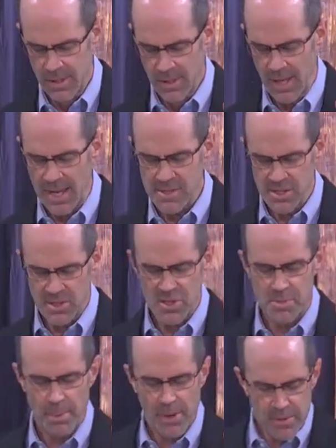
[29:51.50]
as
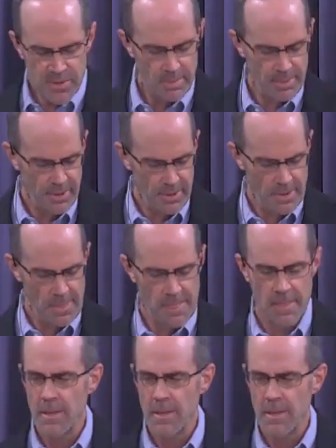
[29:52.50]
disposable,